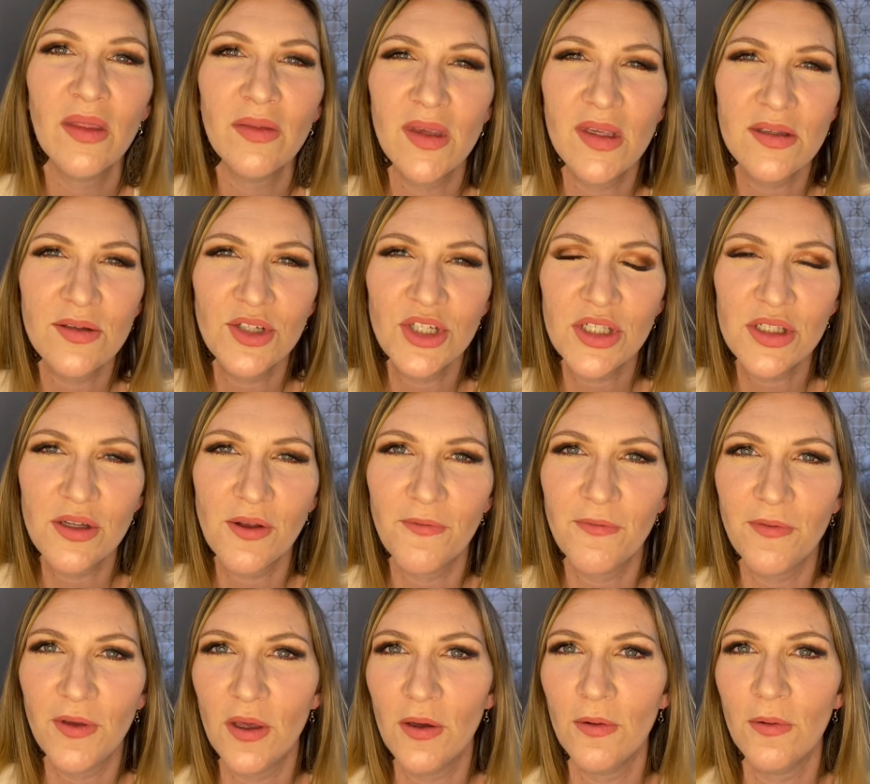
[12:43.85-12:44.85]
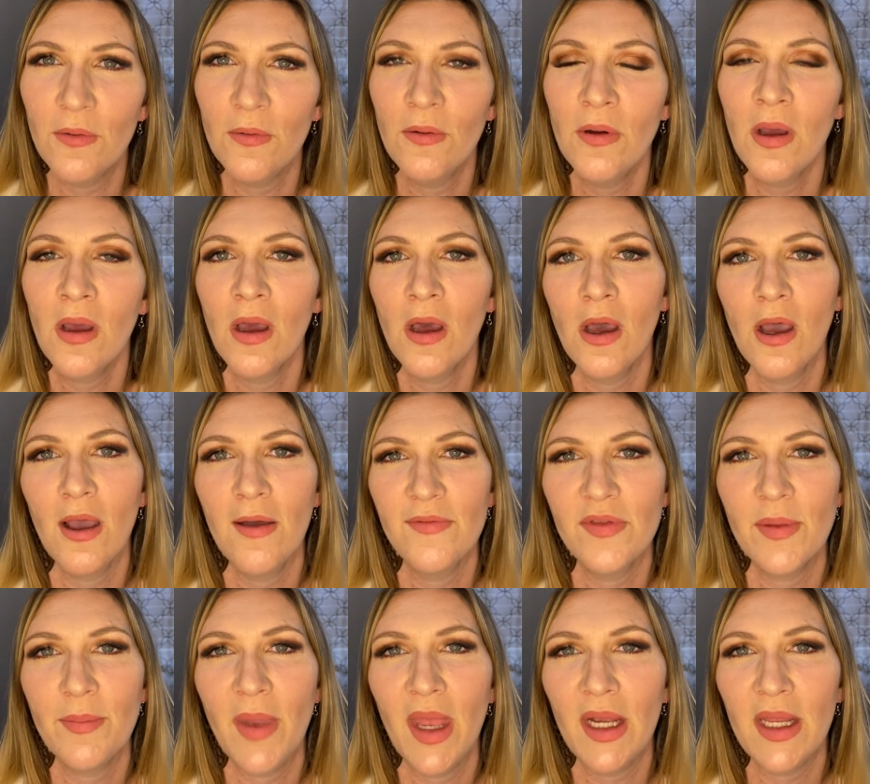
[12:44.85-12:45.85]
These are just a few of
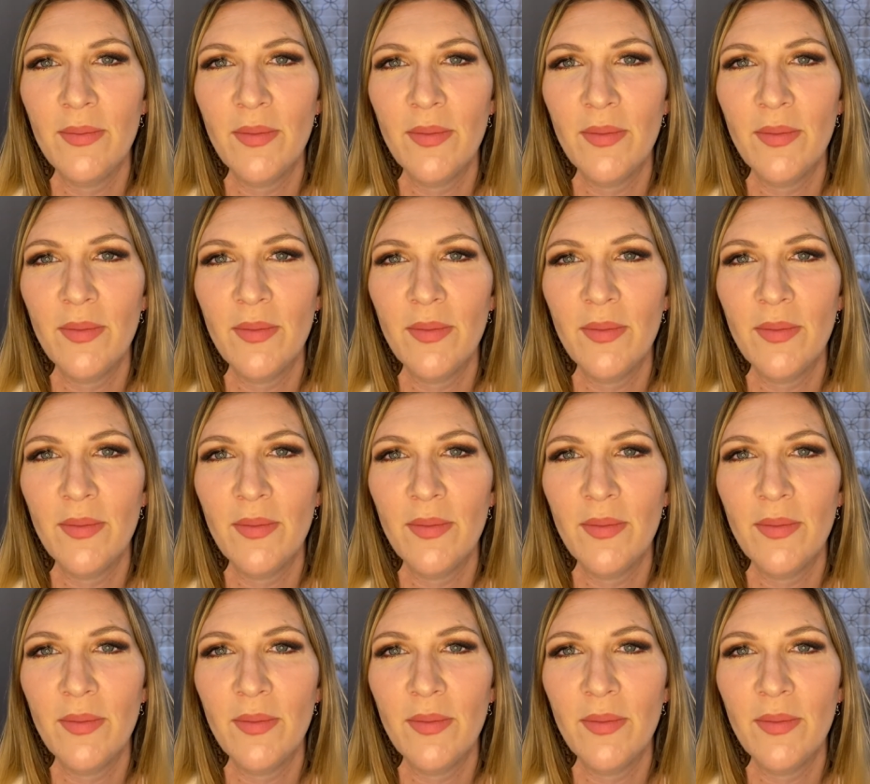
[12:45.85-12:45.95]
the many,